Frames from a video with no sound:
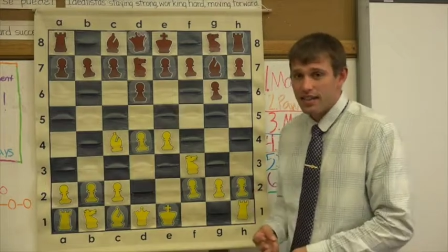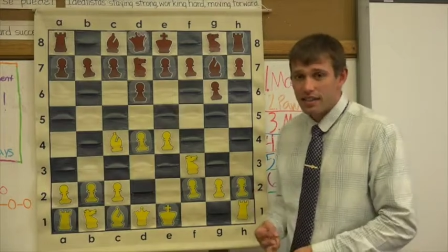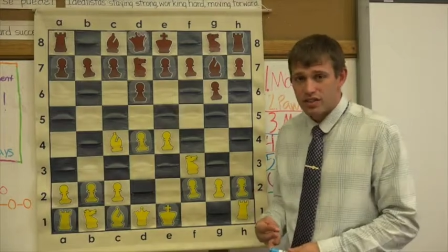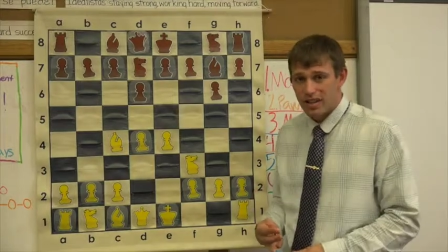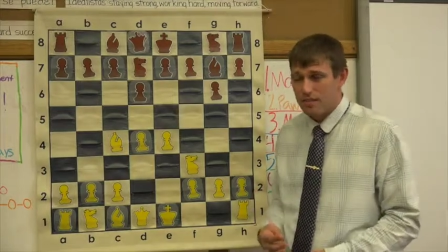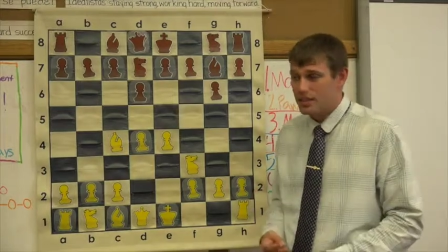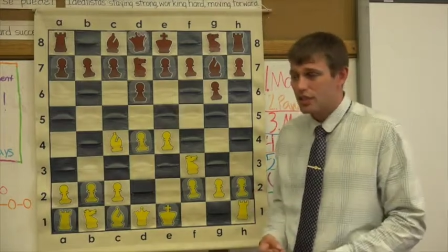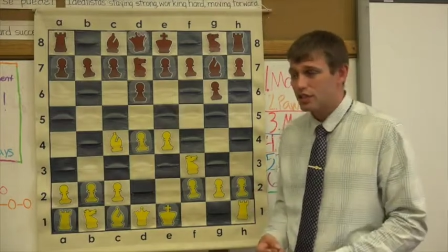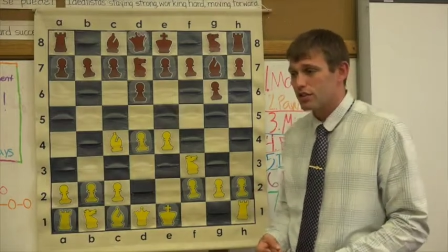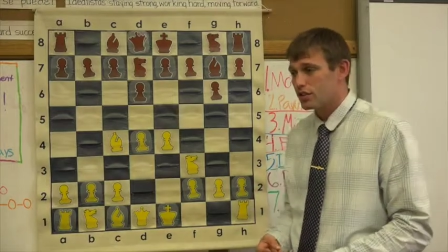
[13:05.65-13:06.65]
Now some
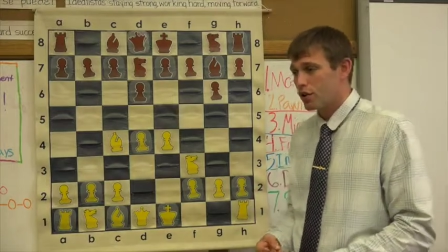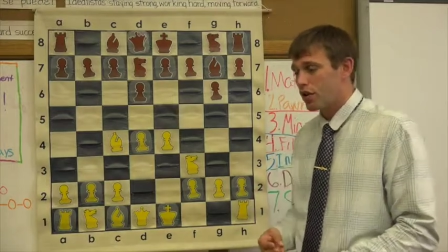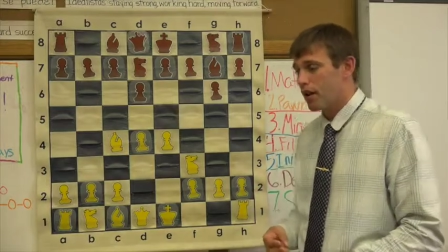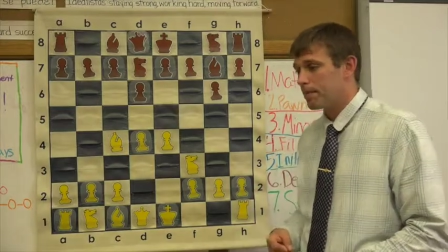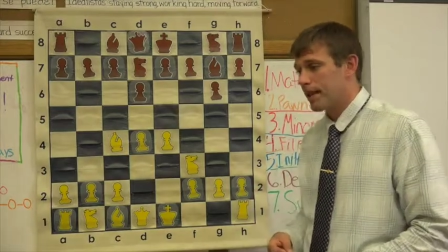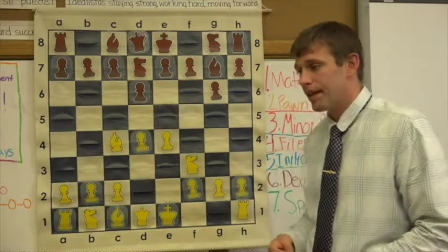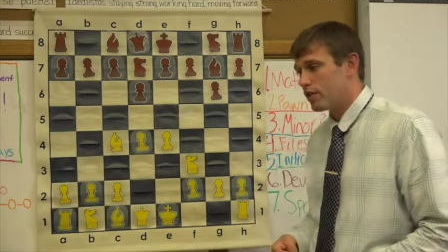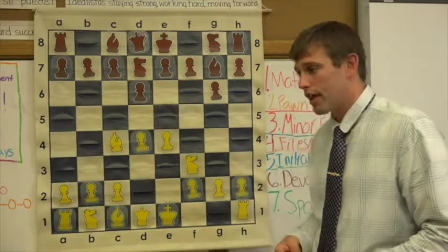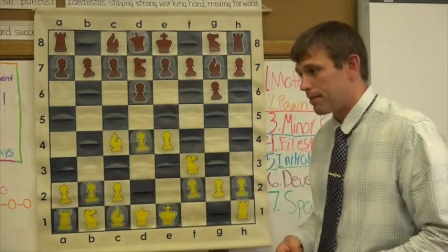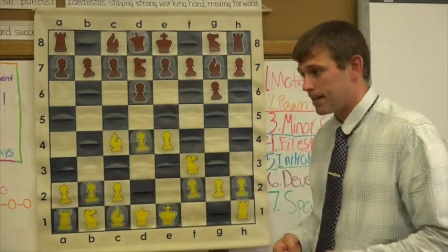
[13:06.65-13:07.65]
positions are so
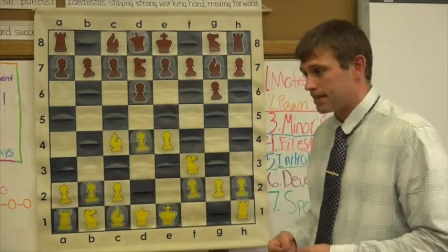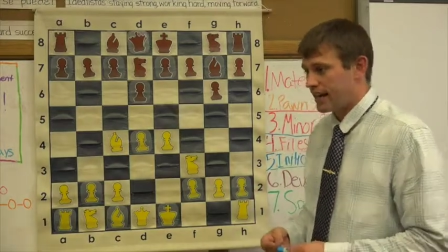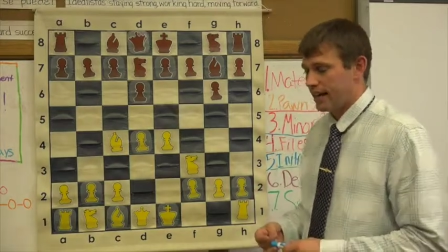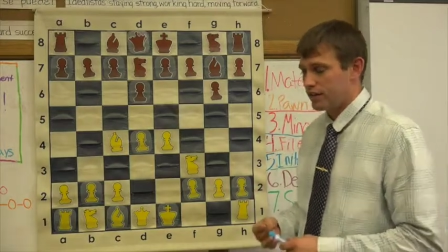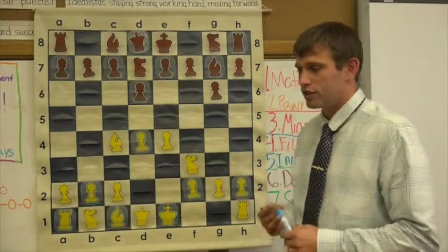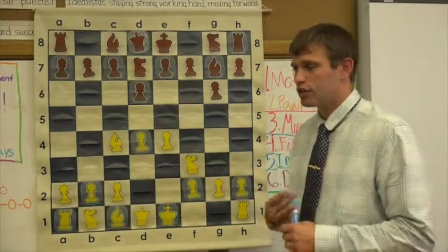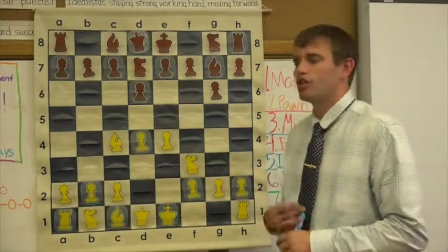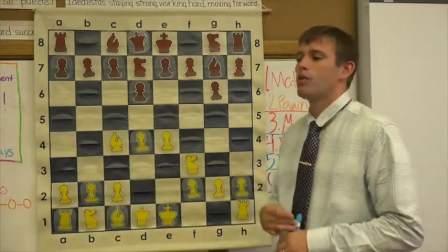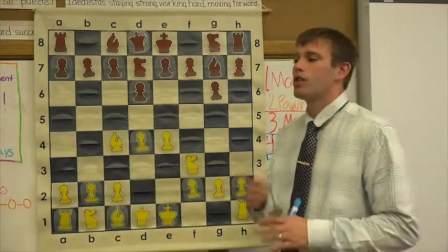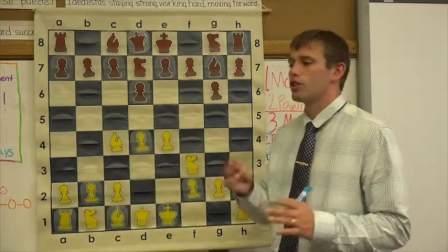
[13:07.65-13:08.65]
complicated it can't be exact. There's just
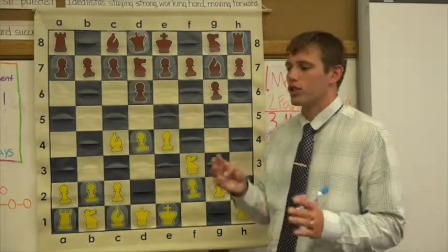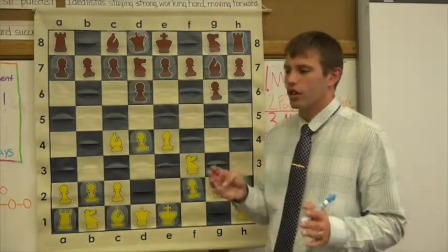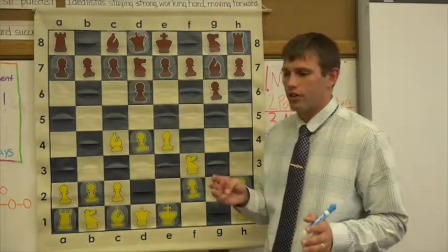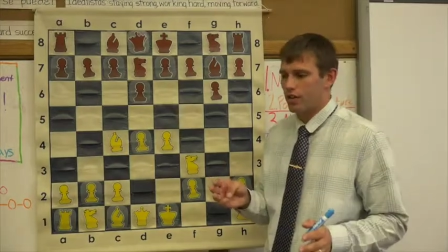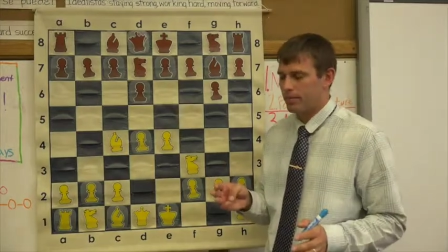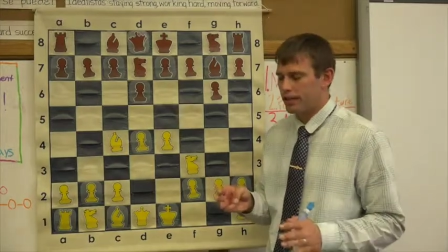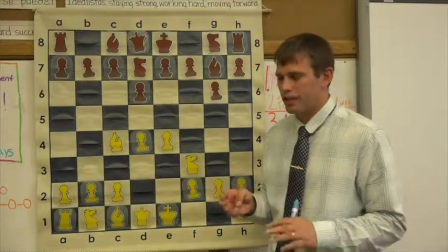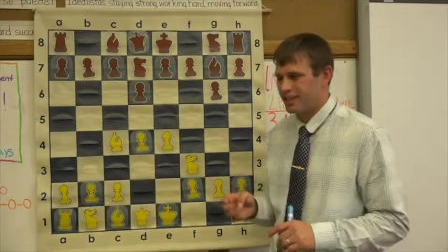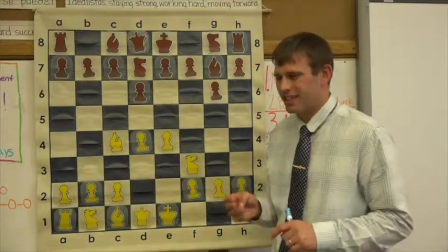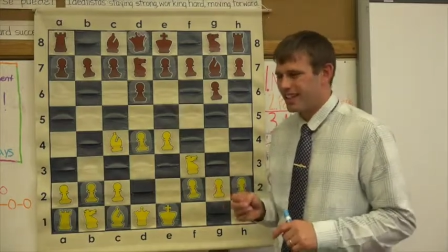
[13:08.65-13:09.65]
no way you can look at all the
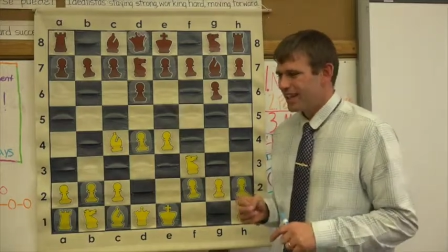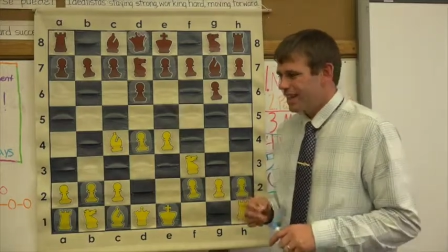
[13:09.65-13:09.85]
combinations.